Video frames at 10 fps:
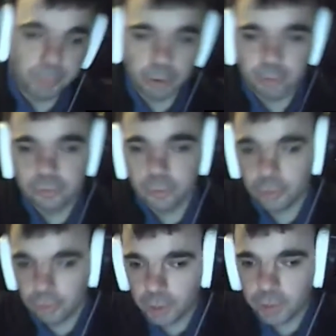to the
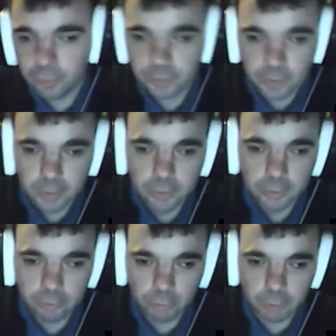person on our left,
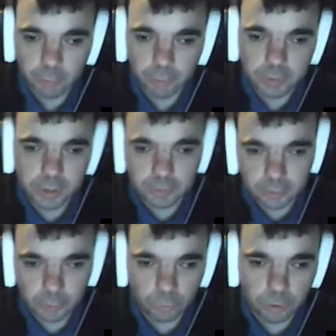so everyone
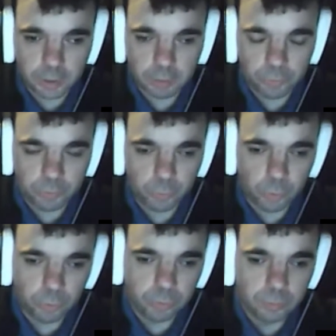gets a go at every
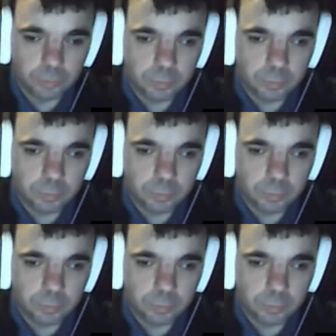role.